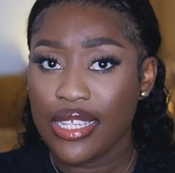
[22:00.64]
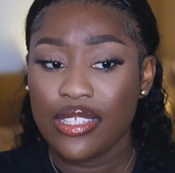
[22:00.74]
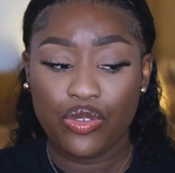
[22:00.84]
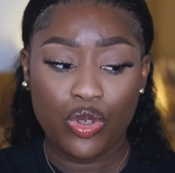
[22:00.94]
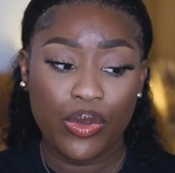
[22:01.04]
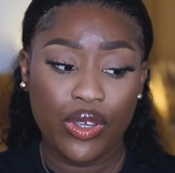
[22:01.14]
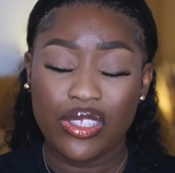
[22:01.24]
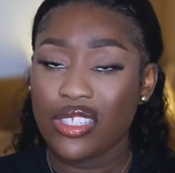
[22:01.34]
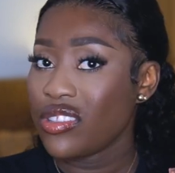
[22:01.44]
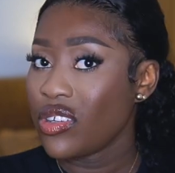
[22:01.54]
to say it's a dupe,
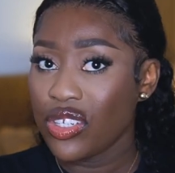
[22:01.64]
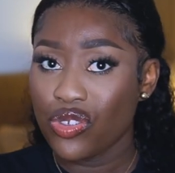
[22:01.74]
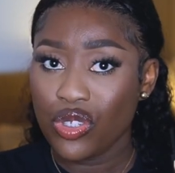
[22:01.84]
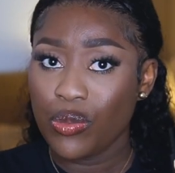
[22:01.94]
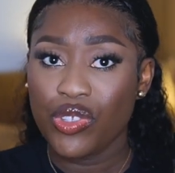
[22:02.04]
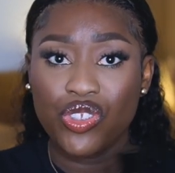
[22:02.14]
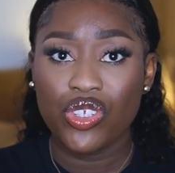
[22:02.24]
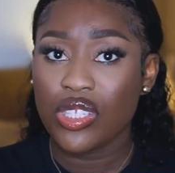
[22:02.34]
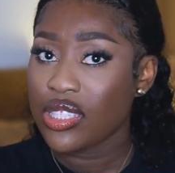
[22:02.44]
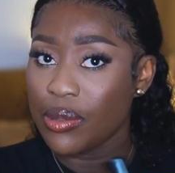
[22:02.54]
because it's not a dupe, it's
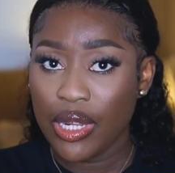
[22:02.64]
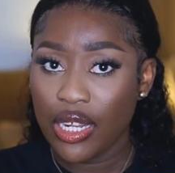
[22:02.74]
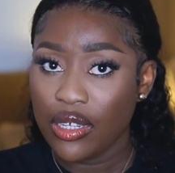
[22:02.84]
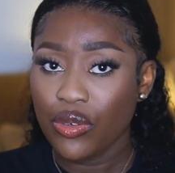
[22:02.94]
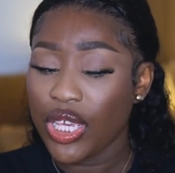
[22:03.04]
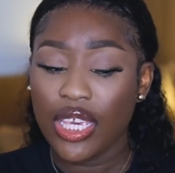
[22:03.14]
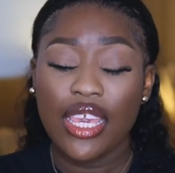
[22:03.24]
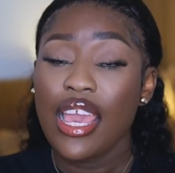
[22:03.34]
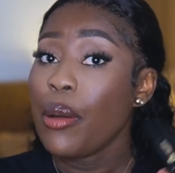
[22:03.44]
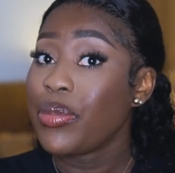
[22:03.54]
just similar,
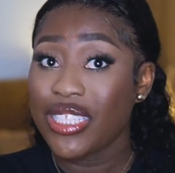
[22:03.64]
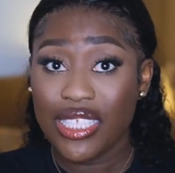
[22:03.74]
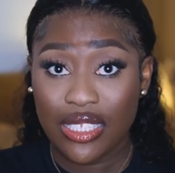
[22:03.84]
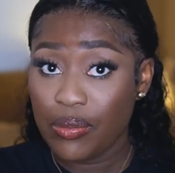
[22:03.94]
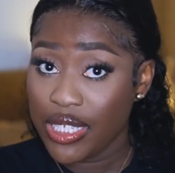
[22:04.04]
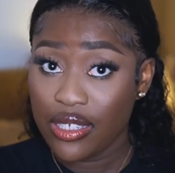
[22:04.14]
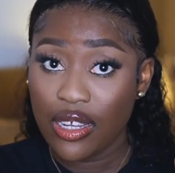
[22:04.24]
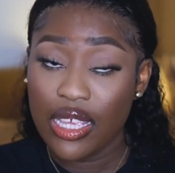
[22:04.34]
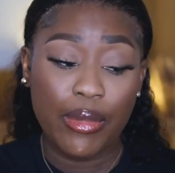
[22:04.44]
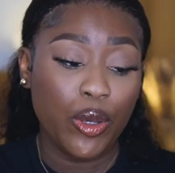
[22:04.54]
okay? But this is
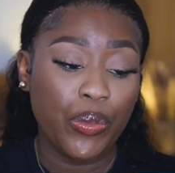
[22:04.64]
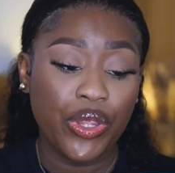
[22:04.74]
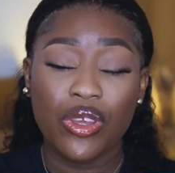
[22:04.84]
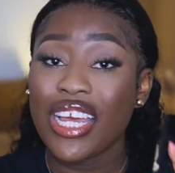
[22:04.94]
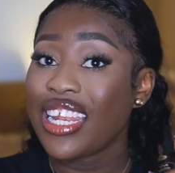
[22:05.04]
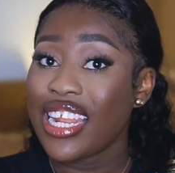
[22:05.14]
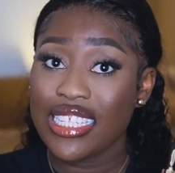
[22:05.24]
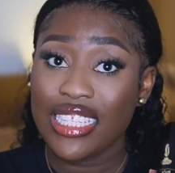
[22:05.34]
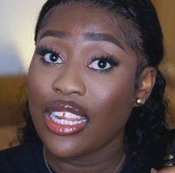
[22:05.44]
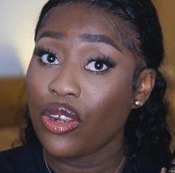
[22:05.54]
better in my opinion and
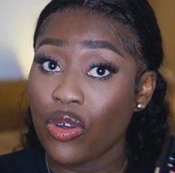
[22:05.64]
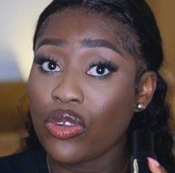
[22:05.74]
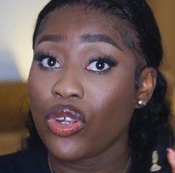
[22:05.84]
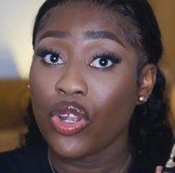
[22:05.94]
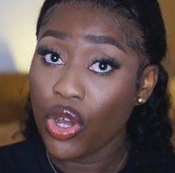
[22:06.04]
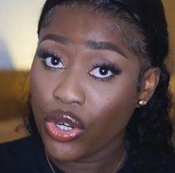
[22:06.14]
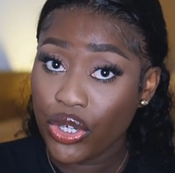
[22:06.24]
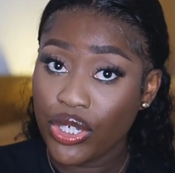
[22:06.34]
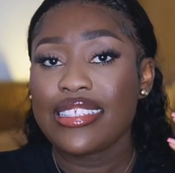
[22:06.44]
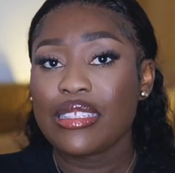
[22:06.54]
lasts a lot
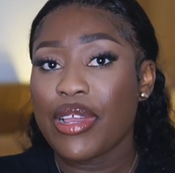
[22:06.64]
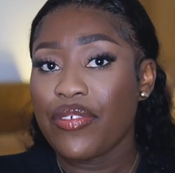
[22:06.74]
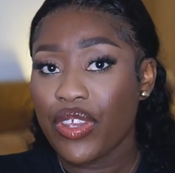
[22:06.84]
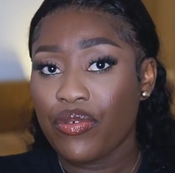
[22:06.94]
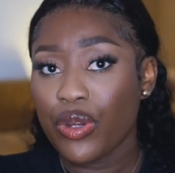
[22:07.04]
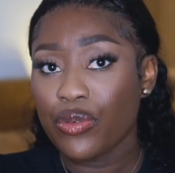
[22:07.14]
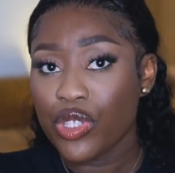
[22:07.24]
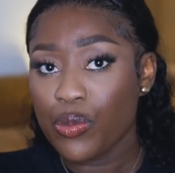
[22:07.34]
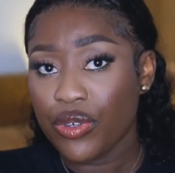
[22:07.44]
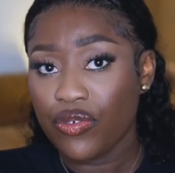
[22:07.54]
longer. This is my favorite
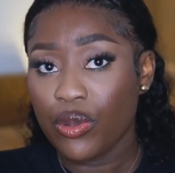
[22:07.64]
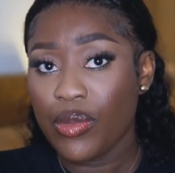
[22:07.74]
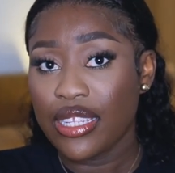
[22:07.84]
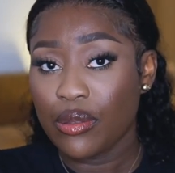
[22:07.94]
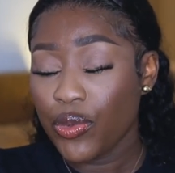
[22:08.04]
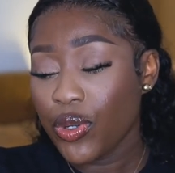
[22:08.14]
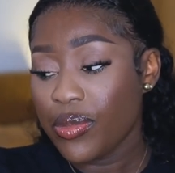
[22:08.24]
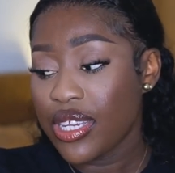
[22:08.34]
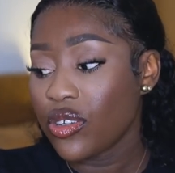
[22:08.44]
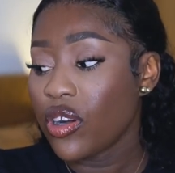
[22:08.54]
Rouge perfume at the
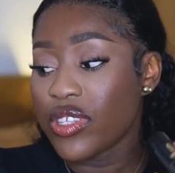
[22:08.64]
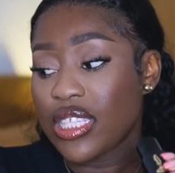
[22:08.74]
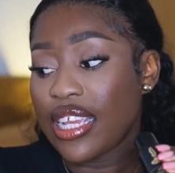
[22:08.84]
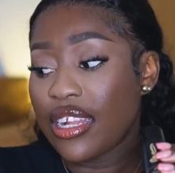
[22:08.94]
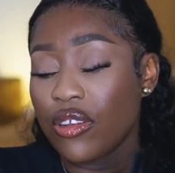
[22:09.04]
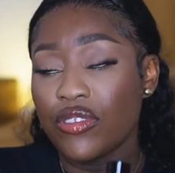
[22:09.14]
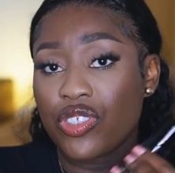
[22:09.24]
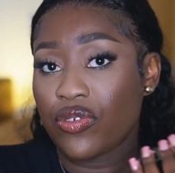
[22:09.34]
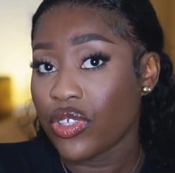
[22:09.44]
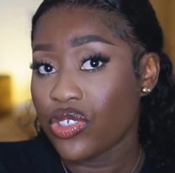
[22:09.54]
moment. Obviously, I love the
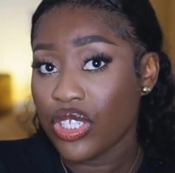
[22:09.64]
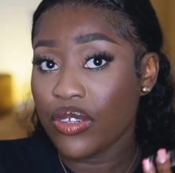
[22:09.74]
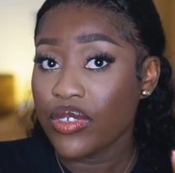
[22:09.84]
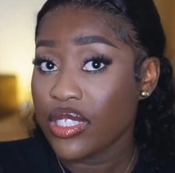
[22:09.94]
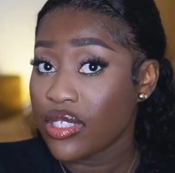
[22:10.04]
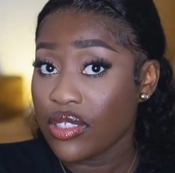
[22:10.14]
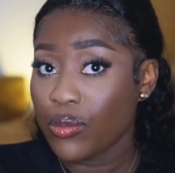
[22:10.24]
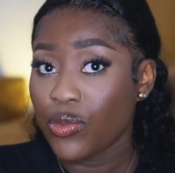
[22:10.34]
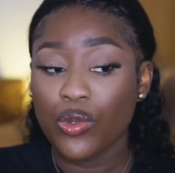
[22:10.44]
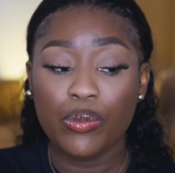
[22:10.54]
Givenchy
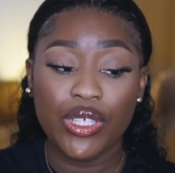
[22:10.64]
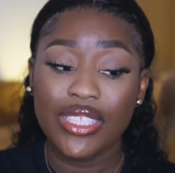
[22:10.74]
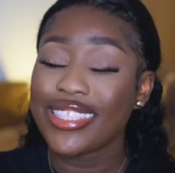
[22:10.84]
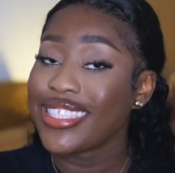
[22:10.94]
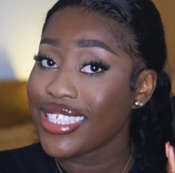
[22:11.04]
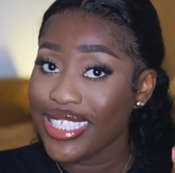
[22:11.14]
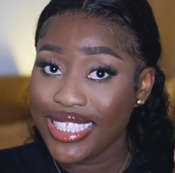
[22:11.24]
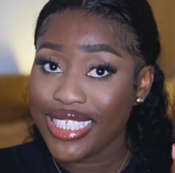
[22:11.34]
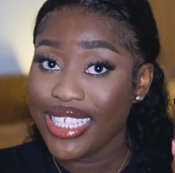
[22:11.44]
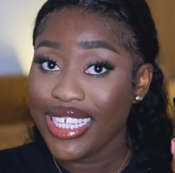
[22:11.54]
Irresistible, but
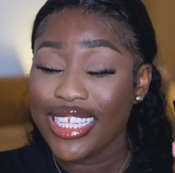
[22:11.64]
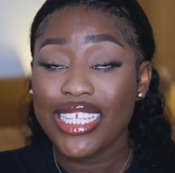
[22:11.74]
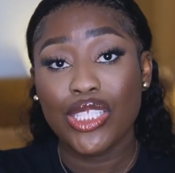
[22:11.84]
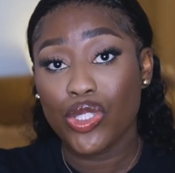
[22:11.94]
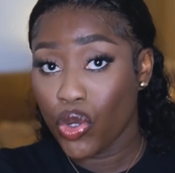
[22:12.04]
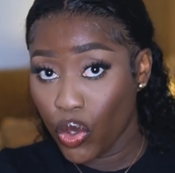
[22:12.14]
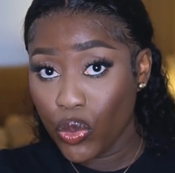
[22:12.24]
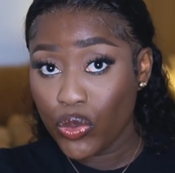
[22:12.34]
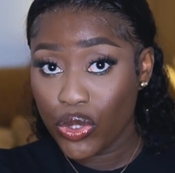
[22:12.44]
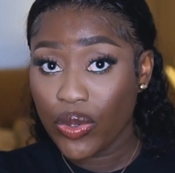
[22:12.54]
this is
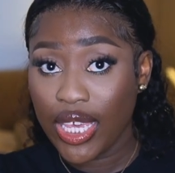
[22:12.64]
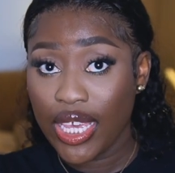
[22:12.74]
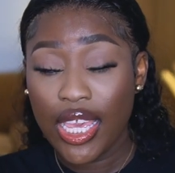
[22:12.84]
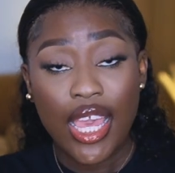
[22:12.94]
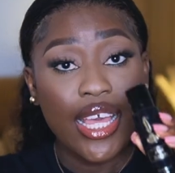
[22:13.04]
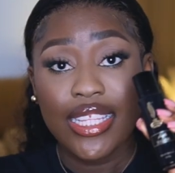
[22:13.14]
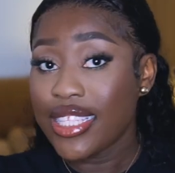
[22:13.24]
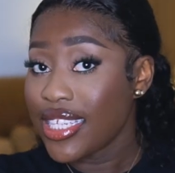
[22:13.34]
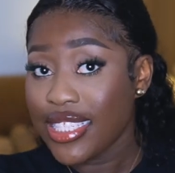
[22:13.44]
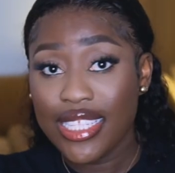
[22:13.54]
gold, okay?
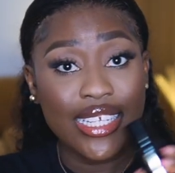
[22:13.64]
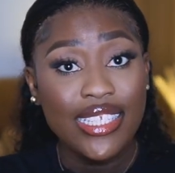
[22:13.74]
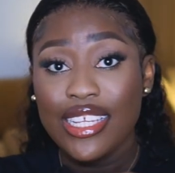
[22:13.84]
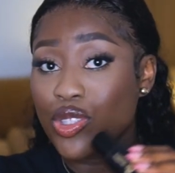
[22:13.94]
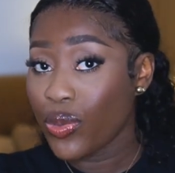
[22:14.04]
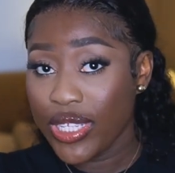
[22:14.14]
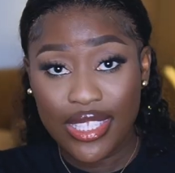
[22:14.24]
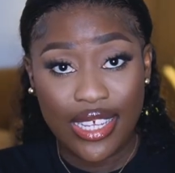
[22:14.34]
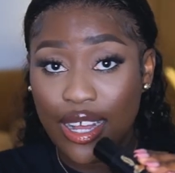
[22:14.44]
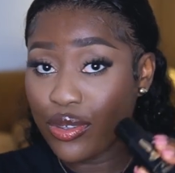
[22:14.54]
This is a
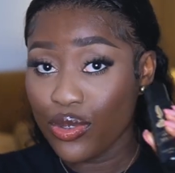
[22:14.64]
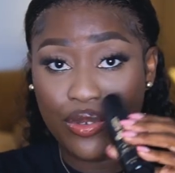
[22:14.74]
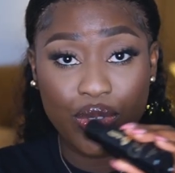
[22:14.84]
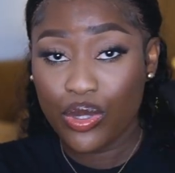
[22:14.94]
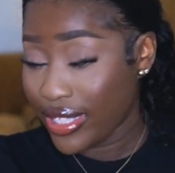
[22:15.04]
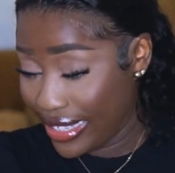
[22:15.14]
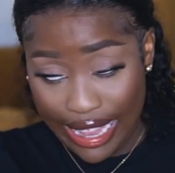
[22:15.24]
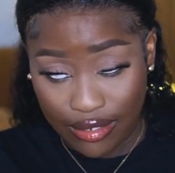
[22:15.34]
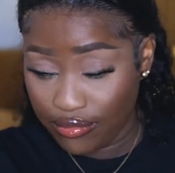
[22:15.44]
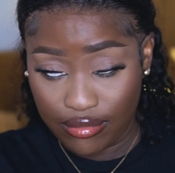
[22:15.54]
20 out of
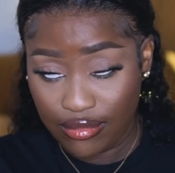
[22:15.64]
10.